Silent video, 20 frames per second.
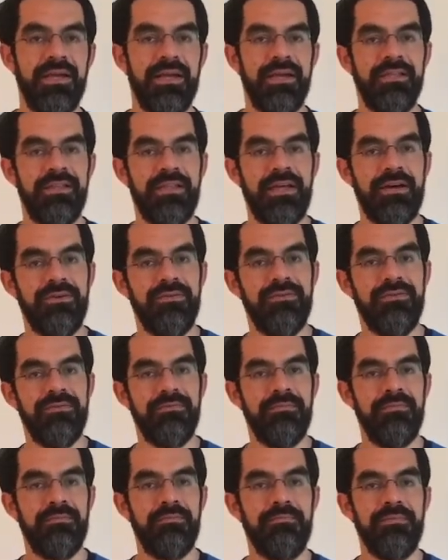And now
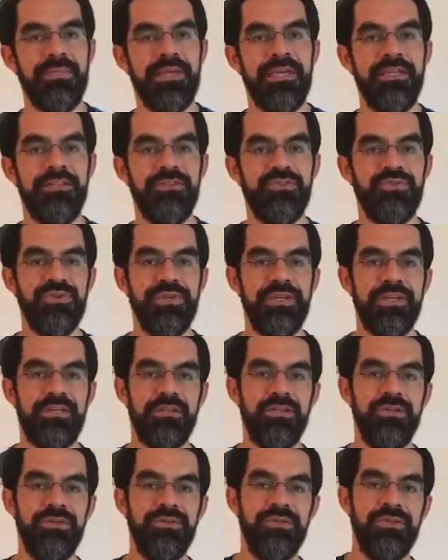begin to
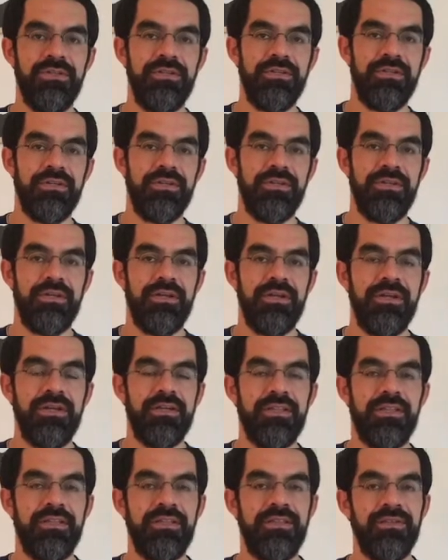include
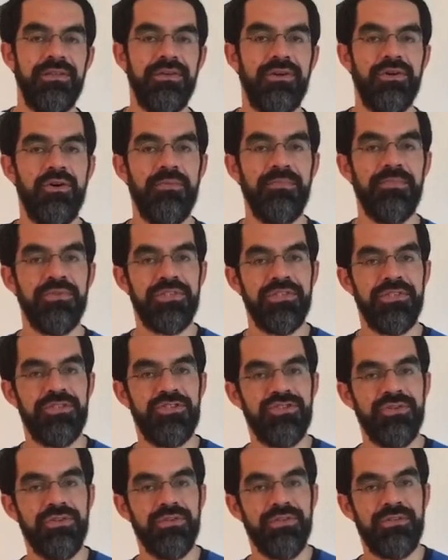the opposite
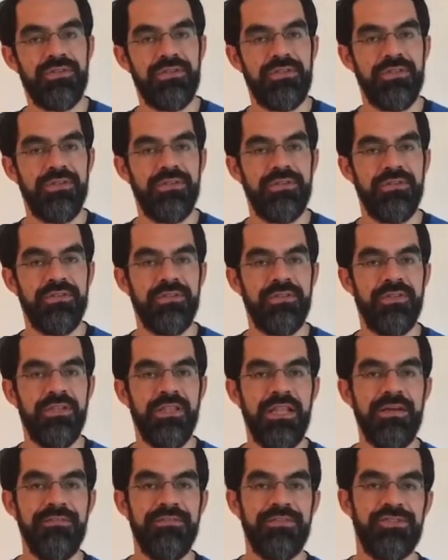shoulder. The
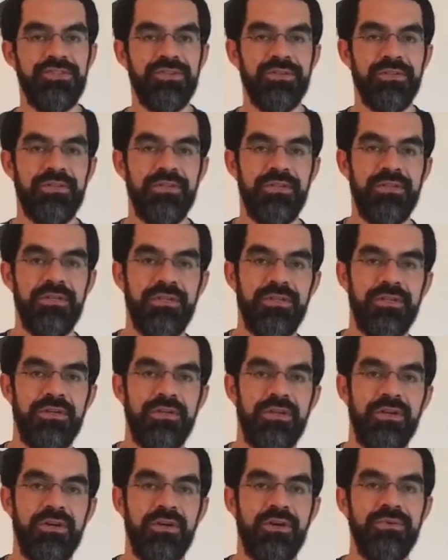left shoulder
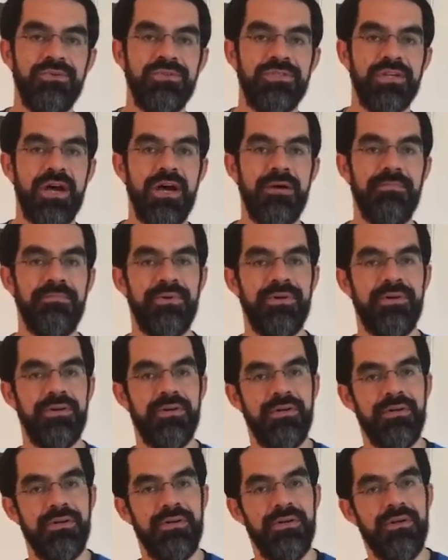goes up
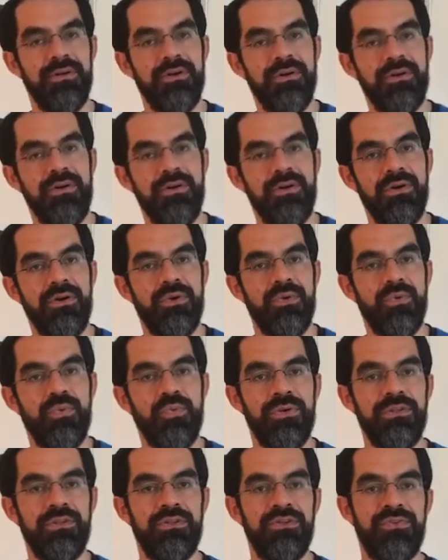
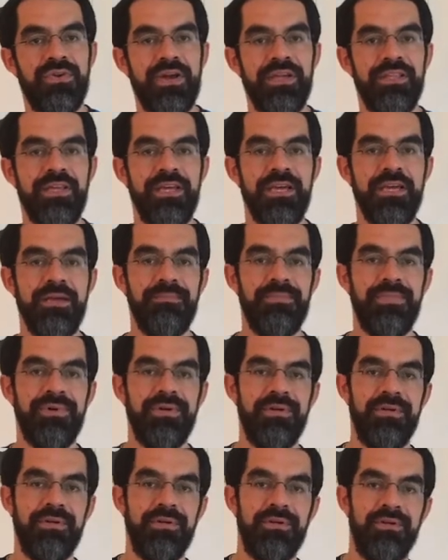when the right hip
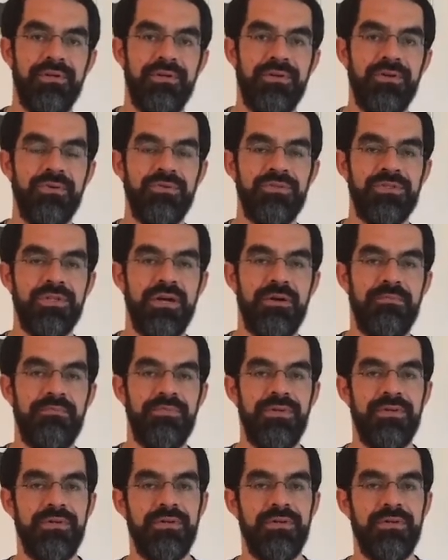goes up.